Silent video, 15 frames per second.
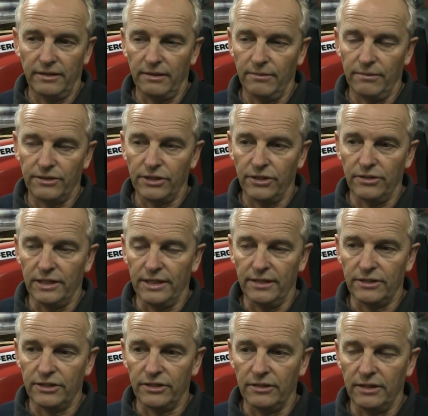Certainly,
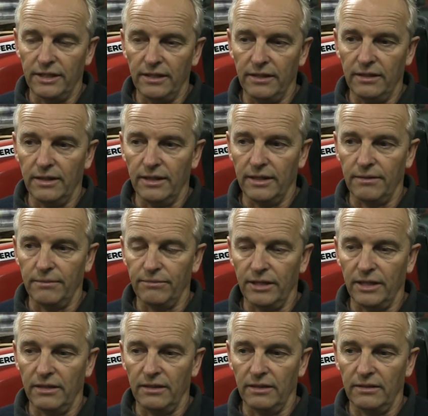
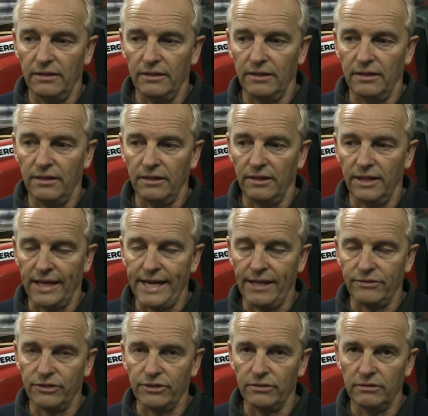the
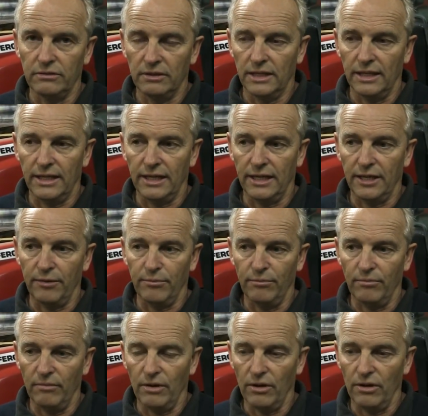council
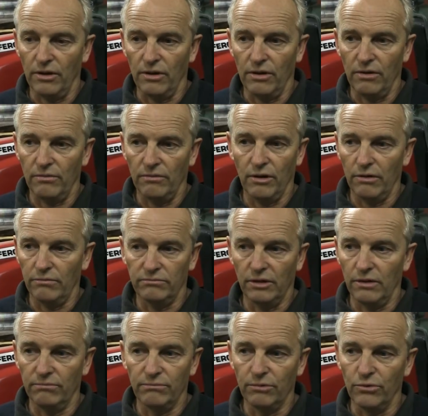are
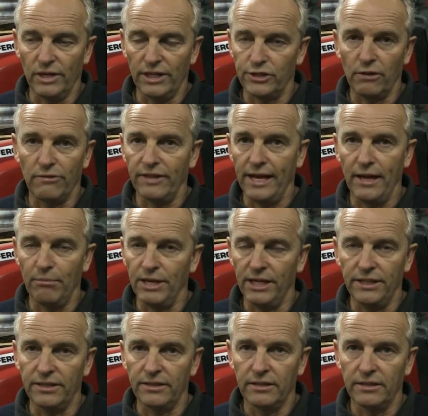more or less of that opinion,